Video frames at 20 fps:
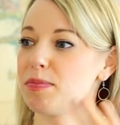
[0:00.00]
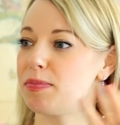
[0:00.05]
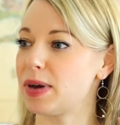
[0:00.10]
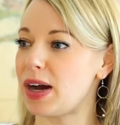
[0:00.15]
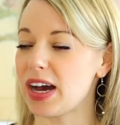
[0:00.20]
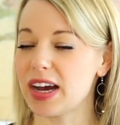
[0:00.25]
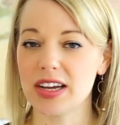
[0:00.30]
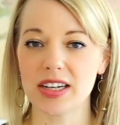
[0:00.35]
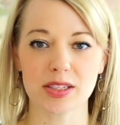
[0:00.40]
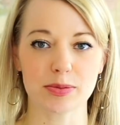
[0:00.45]

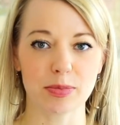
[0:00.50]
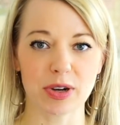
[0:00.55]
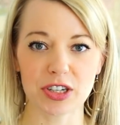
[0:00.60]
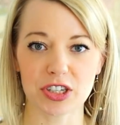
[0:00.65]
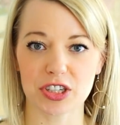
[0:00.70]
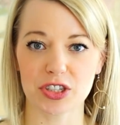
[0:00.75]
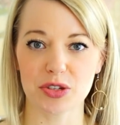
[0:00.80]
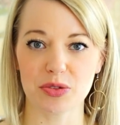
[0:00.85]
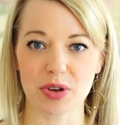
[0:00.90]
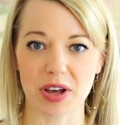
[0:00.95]
buy as
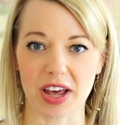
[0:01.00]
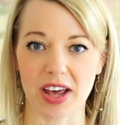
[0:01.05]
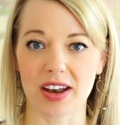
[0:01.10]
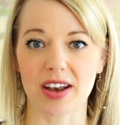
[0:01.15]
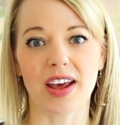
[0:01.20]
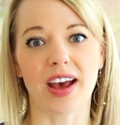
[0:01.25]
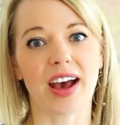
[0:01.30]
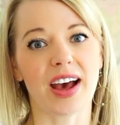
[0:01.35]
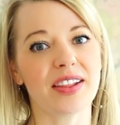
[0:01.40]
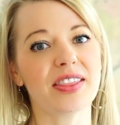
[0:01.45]
much as you can
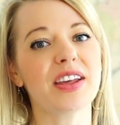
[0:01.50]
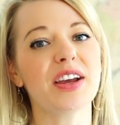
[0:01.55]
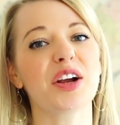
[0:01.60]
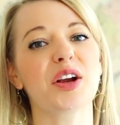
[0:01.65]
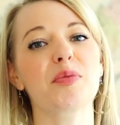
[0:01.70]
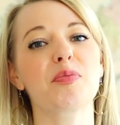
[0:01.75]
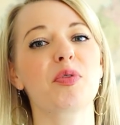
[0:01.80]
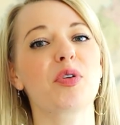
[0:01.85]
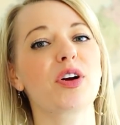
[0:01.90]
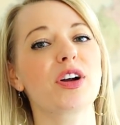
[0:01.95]
at the
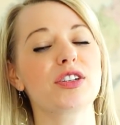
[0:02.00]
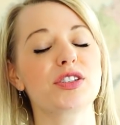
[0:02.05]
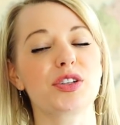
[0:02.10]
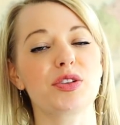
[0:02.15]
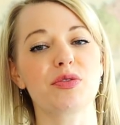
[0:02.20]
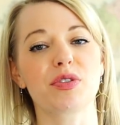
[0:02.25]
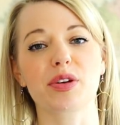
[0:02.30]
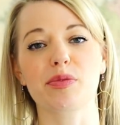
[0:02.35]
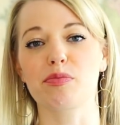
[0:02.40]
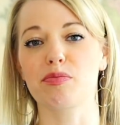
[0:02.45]
airport so
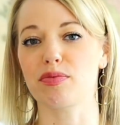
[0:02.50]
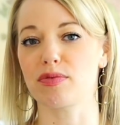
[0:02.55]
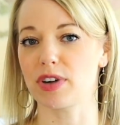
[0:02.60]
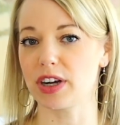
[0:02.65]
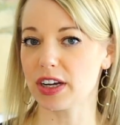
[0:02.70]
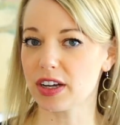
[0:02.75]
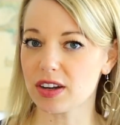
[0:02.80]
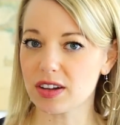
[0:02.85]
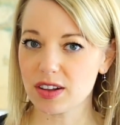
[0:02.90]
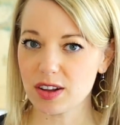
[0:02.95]
you can
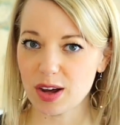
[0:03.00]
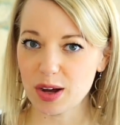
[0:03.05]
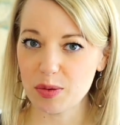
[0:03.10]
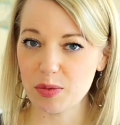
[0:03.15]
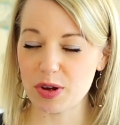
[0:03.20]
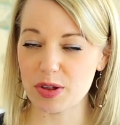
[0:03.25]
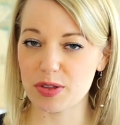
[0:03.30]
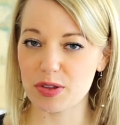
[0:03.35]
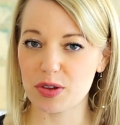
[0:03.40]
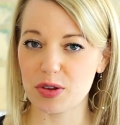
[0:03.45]
bring it along
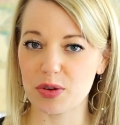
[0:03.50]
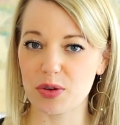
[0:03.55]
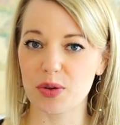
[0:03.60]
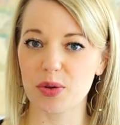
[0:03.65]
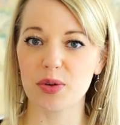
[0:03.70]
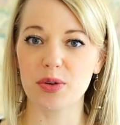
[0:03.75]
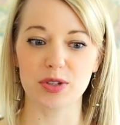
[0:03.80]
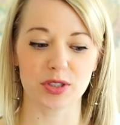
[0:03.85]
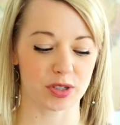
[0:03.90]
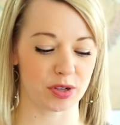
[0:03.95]
with
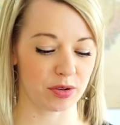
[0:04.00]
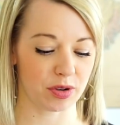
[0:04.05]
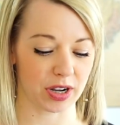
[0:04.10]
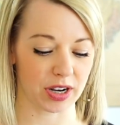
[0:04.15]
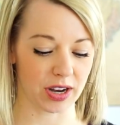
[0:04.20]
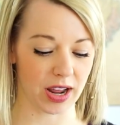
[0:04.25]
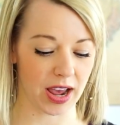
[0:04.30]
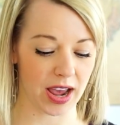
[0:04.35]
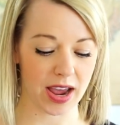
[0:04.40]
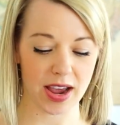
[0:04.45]
you, so you
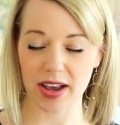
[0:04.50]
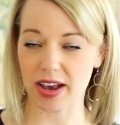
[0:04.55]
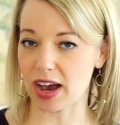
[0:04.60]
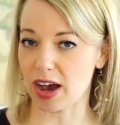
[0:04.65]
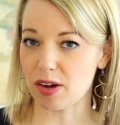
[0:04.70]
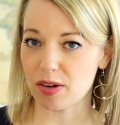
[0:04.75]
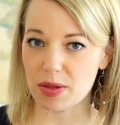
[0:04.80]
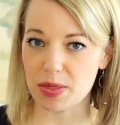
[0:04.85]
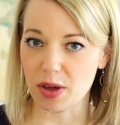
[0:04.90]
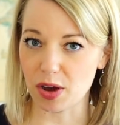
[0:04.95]
can hang
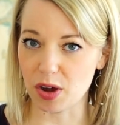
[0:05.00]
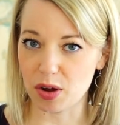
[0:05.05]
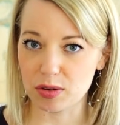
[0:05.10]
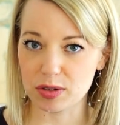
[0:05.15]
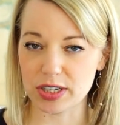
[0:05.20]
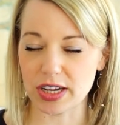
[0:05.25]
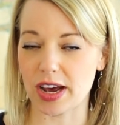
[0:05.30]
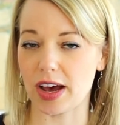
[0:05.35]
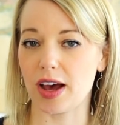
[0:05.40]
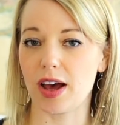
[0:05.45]
out in the
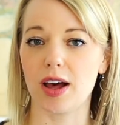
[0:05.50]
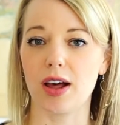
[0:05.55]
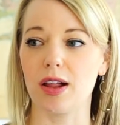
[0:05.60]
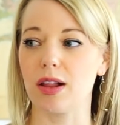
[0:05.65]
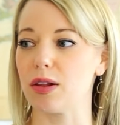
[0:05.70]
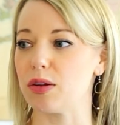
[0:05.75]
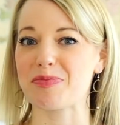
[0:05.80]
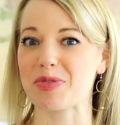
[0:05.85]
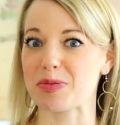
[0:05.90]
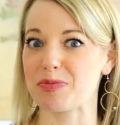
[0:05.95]

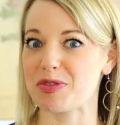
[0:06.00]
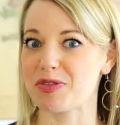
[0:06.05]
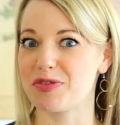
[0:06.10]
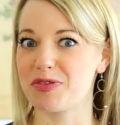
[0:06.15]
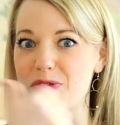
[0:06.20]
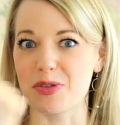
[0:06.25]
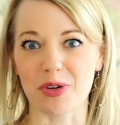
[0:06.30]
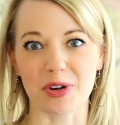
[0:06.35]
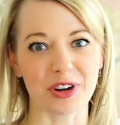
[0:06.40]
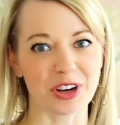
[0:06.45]
hotel or
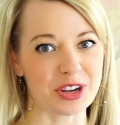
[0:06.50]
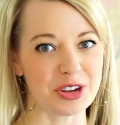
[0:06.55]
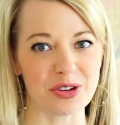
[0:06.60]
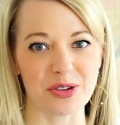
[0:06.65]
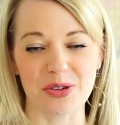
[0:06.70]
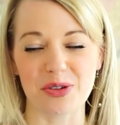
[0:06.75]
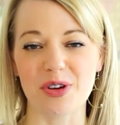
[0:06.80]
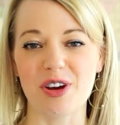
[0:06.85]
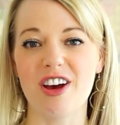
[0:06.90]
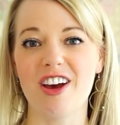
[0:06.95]
before
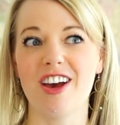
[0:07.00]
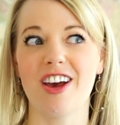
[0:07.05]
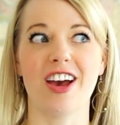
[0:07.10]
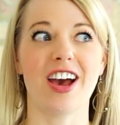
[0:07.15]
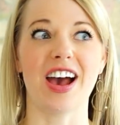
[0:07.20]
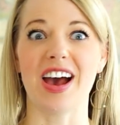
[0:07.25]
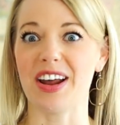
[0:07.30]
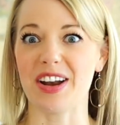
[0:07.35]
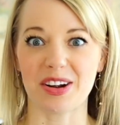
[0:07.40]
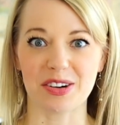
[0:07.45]
you
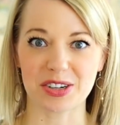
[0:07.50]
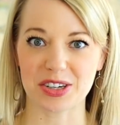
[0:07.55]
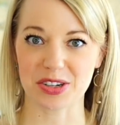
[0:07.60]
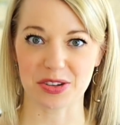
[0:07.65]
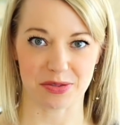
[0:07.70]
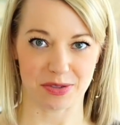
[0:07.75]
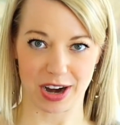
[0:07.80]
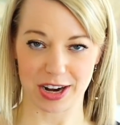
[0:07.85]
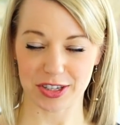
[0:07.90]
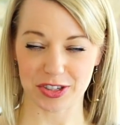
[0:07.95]
head out to
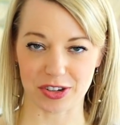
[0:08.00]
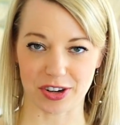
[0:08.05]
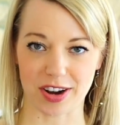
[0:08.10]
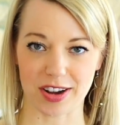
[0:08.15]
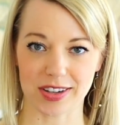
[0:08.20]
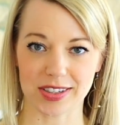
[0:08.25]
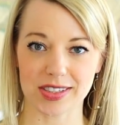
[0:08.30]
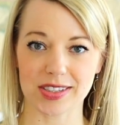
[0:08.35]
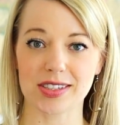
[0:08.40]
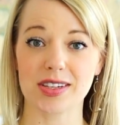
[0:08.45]
the
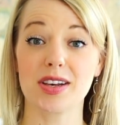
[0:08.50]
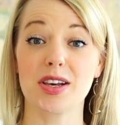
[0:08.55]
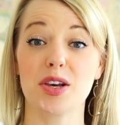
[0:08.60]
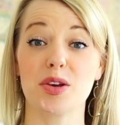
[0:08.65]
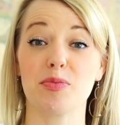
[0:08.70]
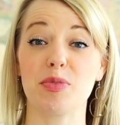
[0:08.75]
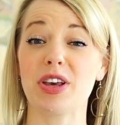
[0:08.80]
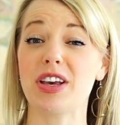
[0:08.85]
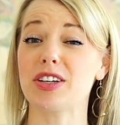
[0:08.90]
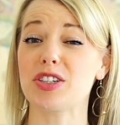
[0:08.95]
restaurants,
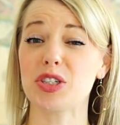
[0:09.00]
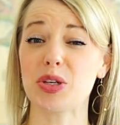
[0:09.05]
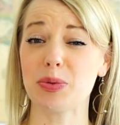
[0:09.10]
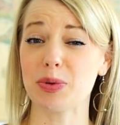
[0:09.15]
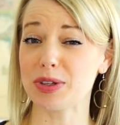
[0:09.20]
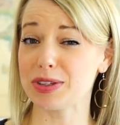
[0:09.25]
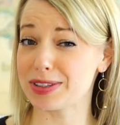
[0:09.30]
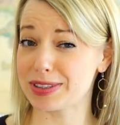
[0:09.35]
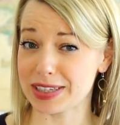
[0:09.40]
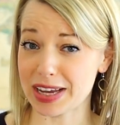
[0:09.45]
because you
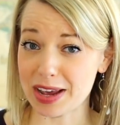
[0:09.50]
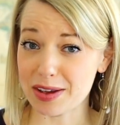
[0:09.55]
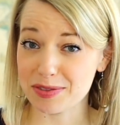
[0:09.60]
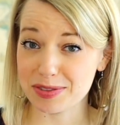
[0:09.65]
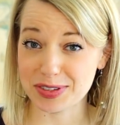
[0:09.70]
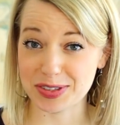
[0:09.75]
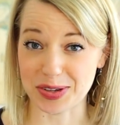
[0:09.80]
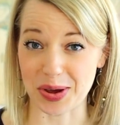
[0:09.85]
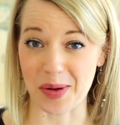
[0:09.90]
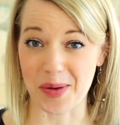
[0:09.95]
will save
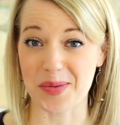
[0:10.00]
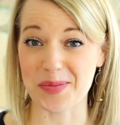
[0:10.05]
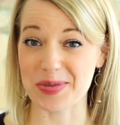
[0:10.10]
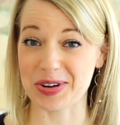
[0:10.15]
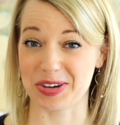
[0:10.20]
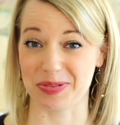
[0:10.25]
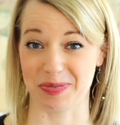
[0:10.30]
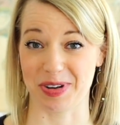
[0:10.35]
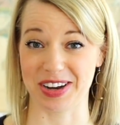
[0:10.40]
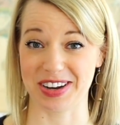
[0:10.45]
so
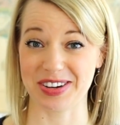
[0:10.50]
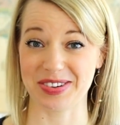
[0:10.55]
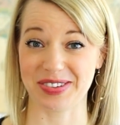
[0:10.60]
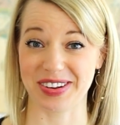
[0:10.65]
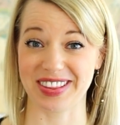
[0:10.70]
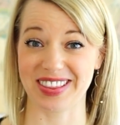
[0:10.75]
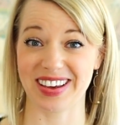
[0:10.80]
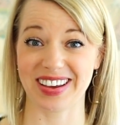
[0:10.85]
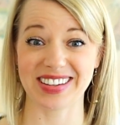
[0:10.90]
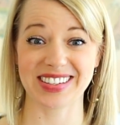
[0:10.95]
much money
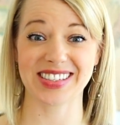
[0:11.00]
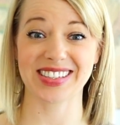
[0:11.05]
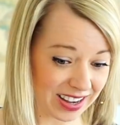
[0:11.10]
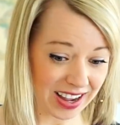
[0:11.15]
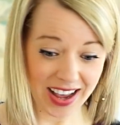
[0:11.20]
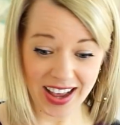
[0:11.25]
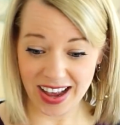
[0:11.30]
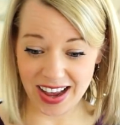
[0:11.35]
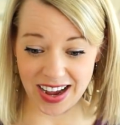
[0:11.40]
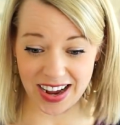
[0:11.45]
doing this.
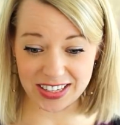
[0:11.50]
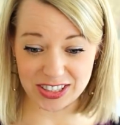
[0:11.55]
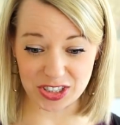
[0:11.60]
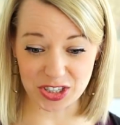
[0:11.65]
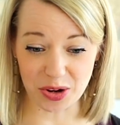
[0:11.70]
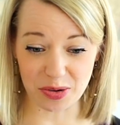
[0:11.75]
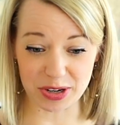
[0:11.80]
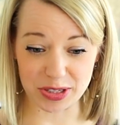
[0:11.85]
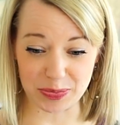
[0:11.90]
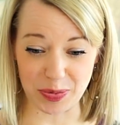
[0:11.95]
It's
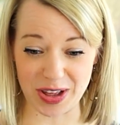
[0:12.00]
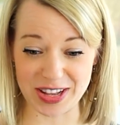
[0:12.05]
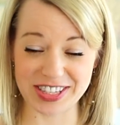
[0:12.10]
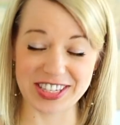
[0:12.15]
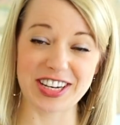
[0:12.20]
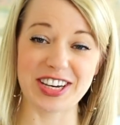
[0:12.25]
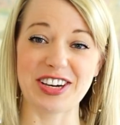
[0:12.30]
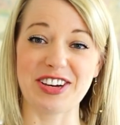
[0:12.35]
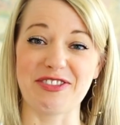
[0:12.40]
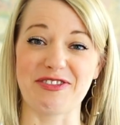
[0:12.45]
so
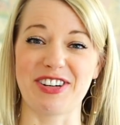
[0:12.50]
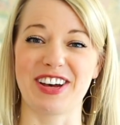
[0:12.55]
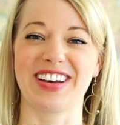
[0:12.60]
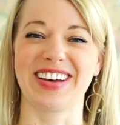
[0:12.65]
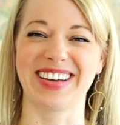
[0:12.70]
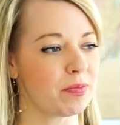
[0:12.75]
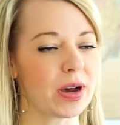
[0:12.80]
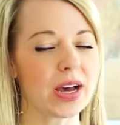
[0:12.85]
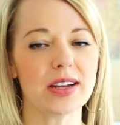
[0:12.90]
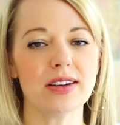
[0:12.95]

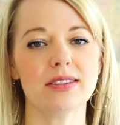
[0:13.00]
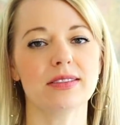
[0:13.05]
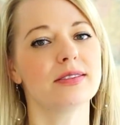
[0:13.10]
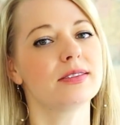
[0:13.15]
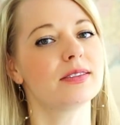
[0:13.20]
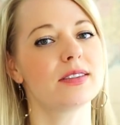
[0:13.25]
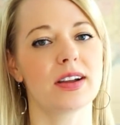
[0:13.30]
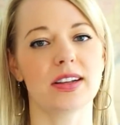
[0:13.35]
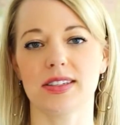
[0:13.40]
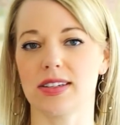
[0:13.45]
expensive, but
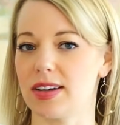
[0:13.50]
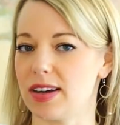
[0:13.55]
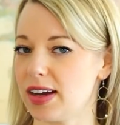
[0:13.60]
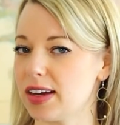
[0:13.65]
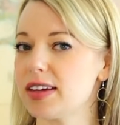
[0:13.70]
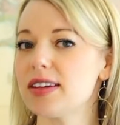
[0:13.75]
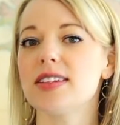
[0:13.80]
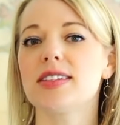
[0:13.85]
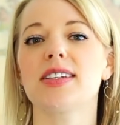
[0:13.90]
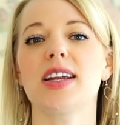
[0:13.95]
it's
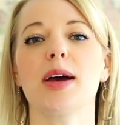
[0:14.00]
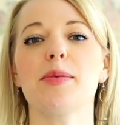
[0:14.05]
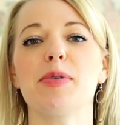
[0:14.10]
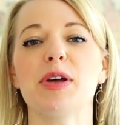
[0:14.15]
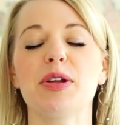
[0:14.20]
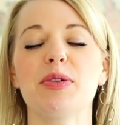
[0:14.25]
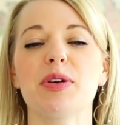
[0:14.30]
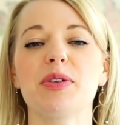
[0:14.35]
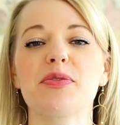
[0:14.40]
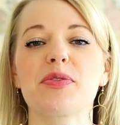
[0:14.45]
not gonna stop
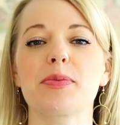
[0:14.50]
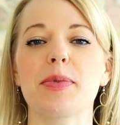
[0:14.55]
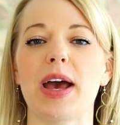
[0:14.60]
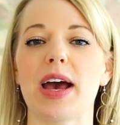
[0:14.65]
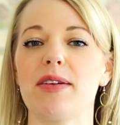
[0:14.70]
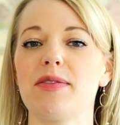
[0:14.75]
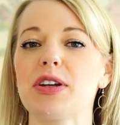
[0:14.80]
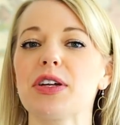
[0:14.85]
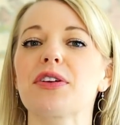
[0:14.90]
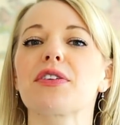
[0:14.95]
anyone from
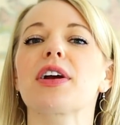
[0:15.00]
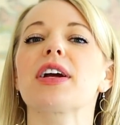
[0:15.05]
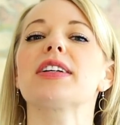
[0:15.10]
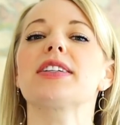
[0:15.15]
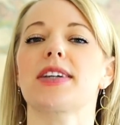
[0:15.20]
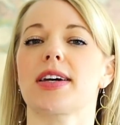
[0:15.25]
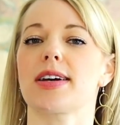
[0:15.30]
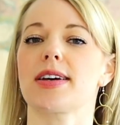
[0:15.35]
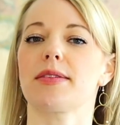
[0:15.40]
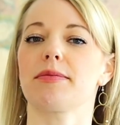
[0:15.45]
having a great
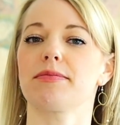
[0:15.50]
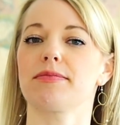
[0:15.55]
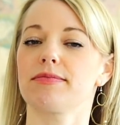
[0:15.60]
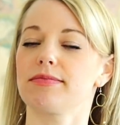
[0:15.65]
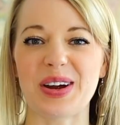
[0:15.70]
time.